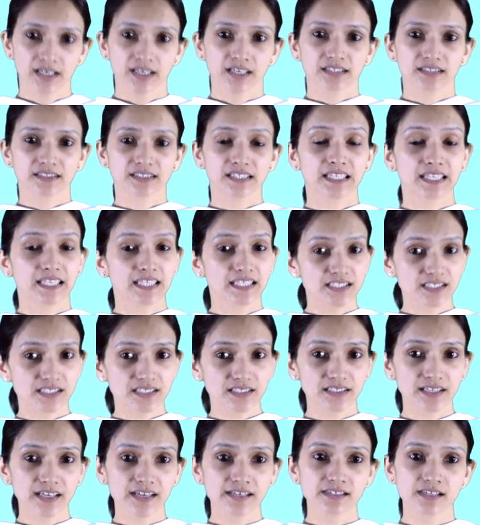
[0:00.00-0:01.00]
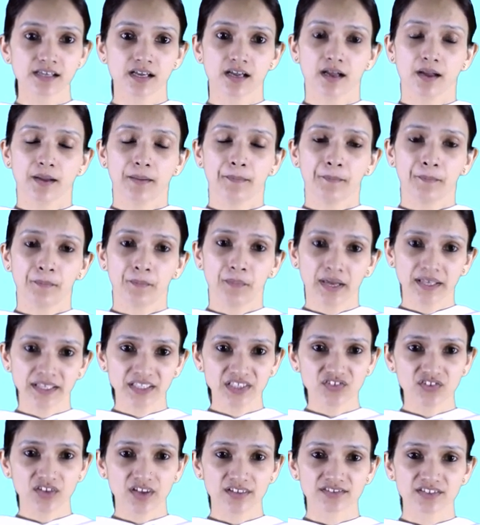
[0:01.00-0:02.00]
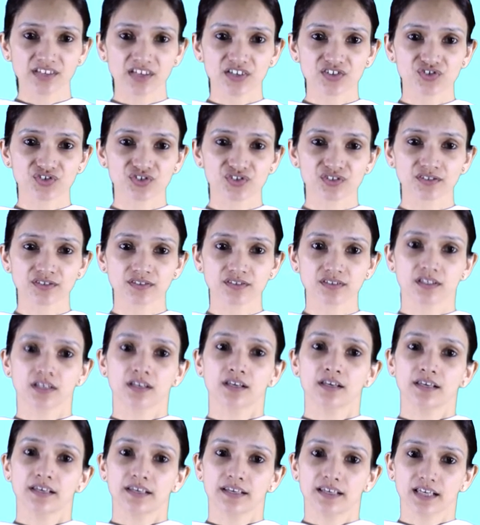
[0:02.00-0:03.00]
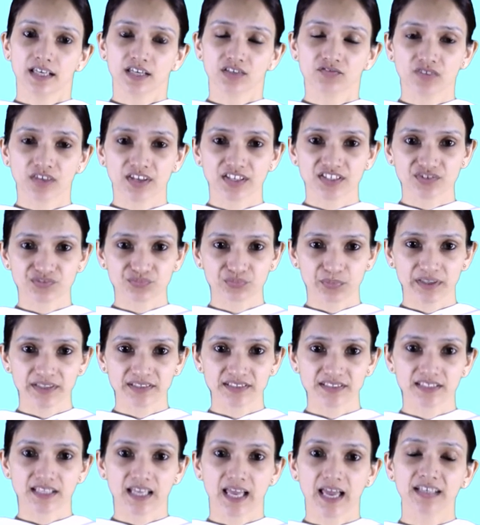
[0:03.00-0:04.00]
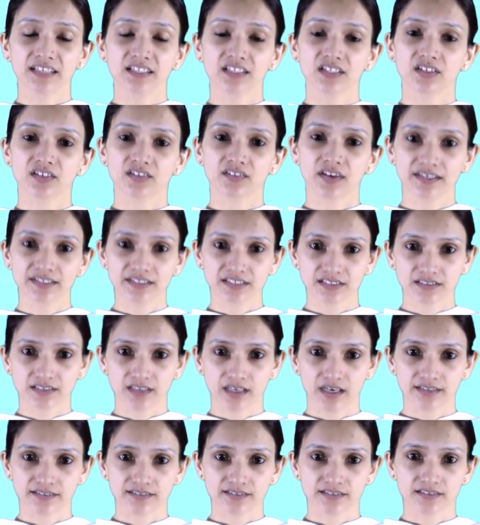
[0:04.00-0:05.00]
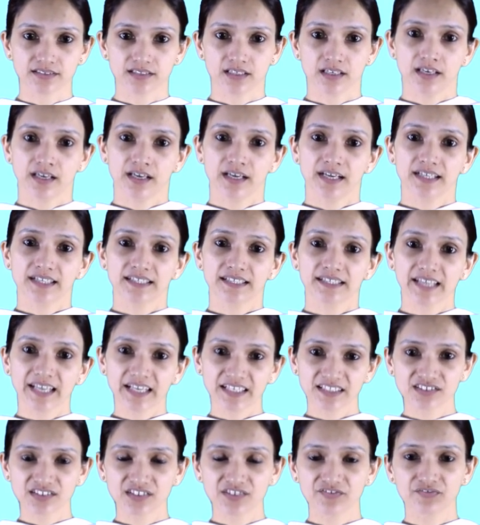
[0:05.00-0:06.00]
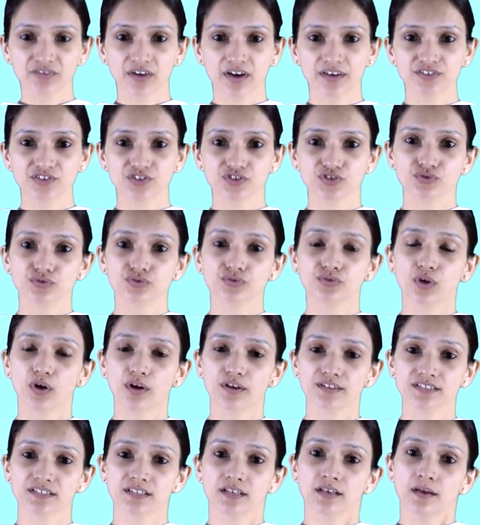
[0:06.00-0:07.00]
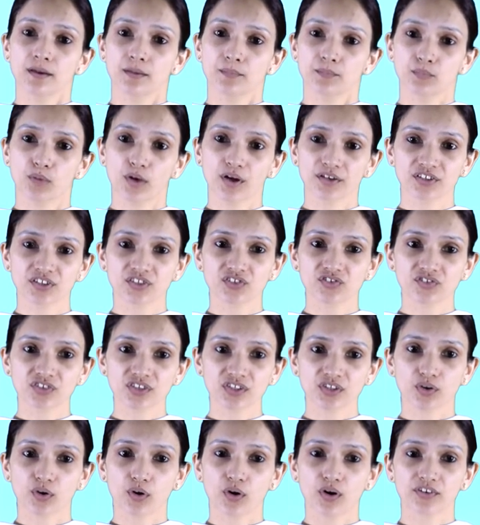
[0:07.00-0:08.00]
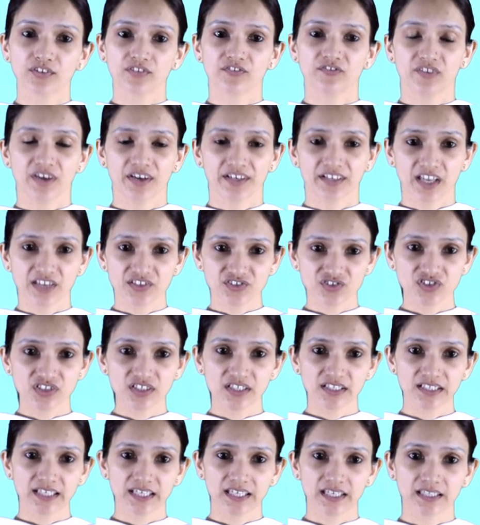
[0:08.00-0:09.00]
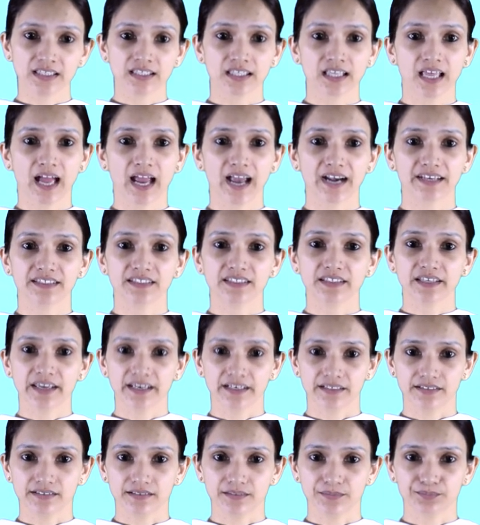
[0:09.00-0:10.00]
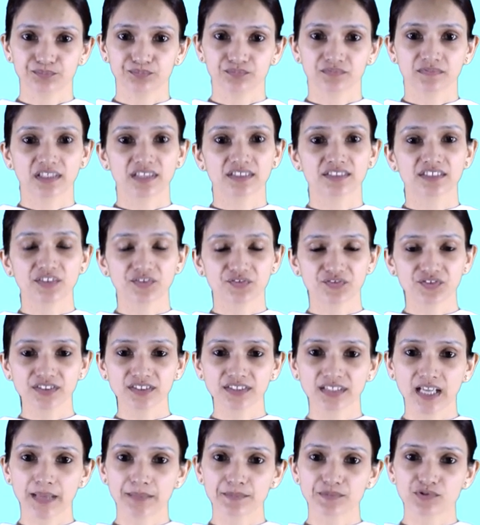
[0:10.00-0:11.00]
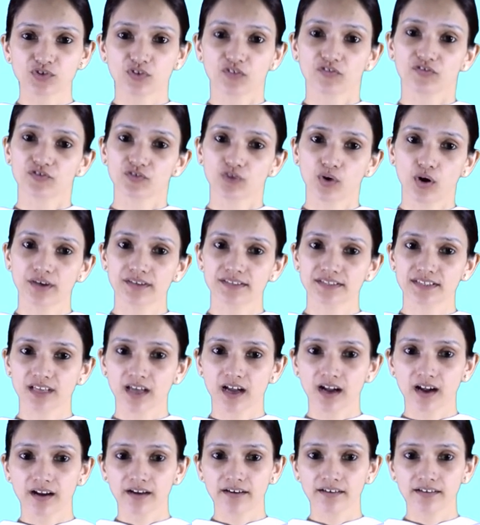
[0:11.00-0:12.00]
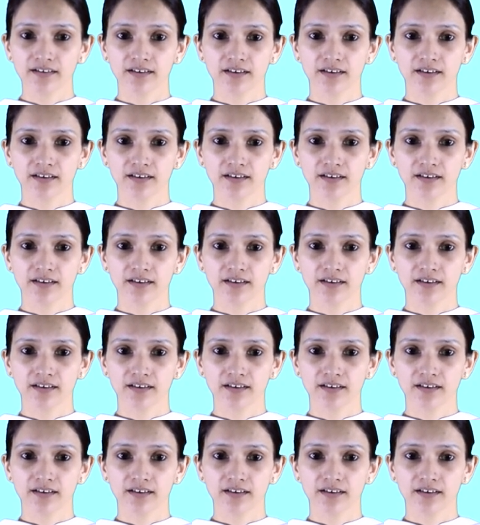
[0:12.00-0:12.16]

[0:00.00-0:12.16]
the internet, money transactions, investments and credit cards, tax refunds to cause monetary or a financial gain at the end. The different types of frauds are